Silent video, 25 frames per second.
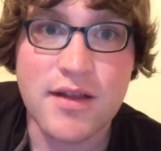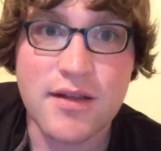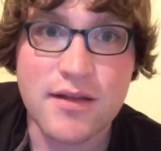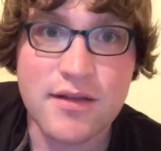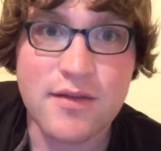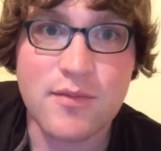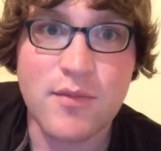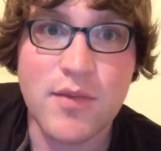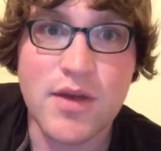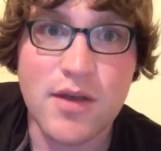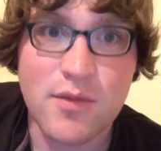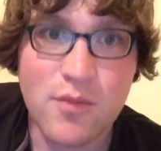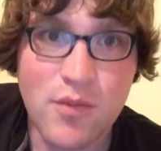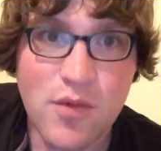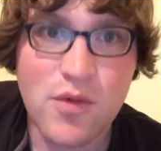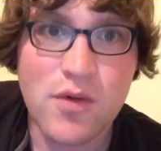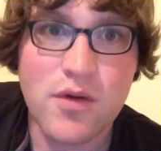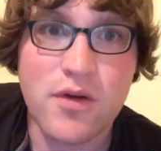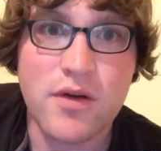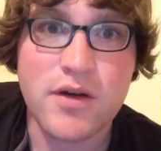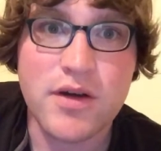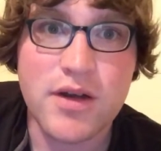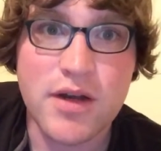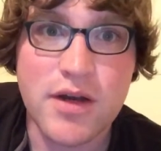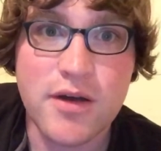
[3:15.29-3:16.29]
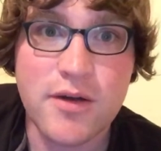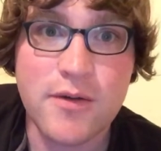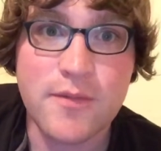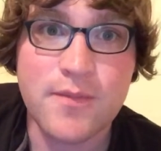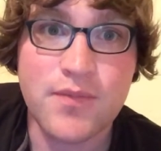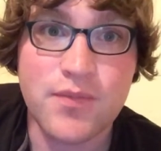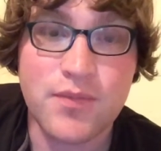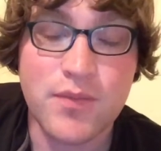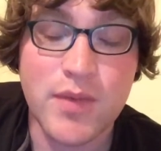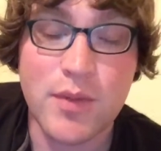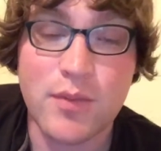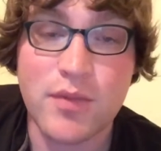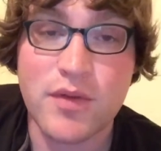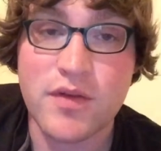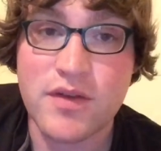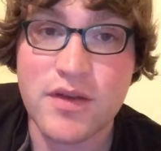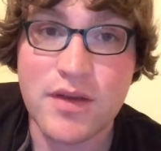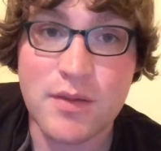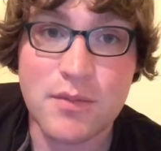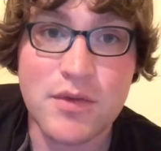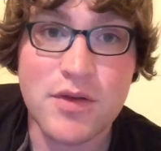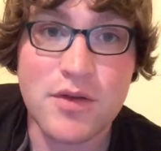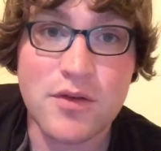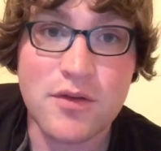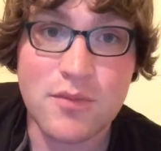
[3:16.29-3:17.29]
Let's make more, People
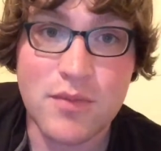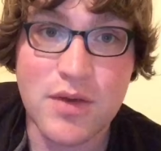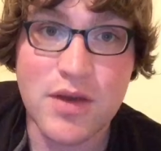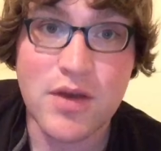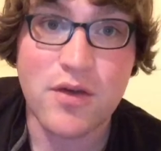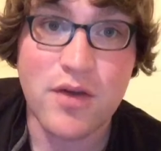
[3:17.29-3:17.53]
seem to be